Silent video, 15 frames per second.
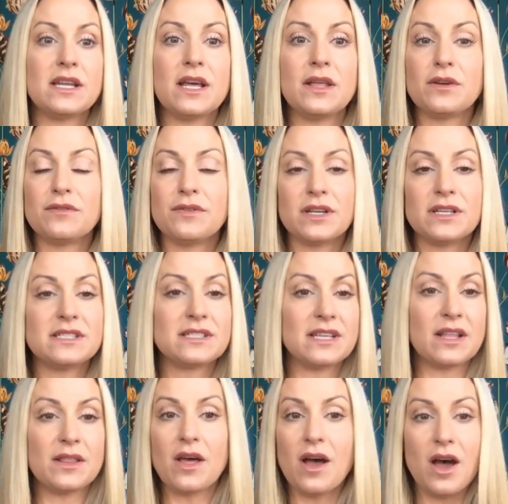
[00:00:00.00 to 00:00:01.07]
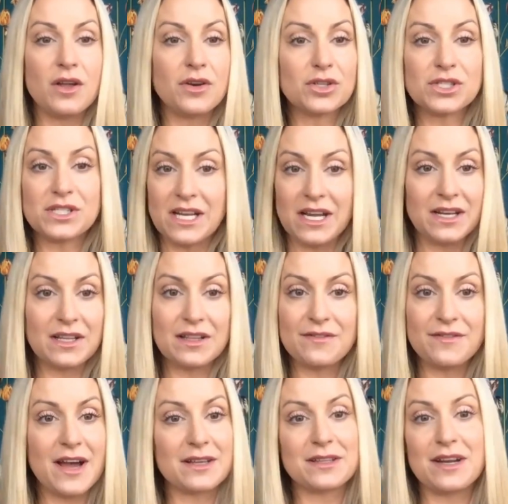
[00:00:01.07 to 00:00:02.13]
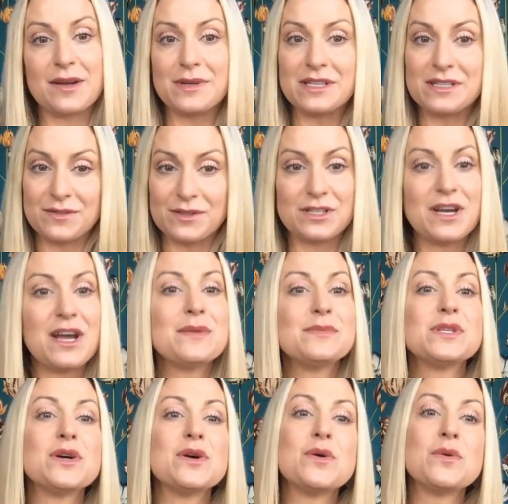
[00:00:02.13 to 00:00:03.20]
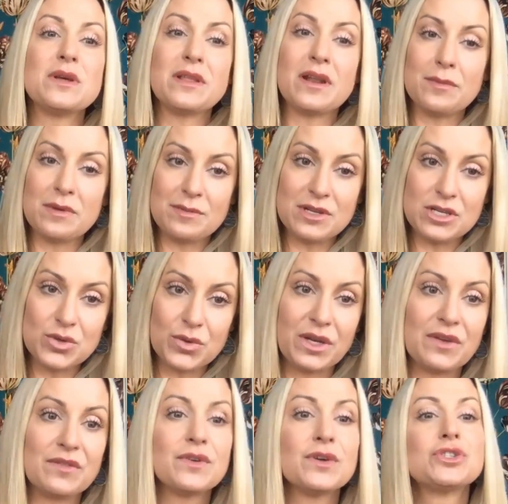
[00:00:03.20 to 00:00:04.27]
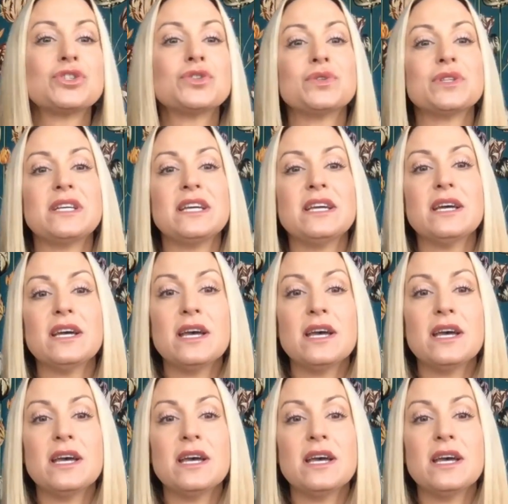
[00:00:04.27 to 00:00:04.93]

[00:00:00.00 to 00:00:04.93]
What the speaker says: And they're very understanding of the fact that I'm in a different time zone and that I'm going to be joining virtually.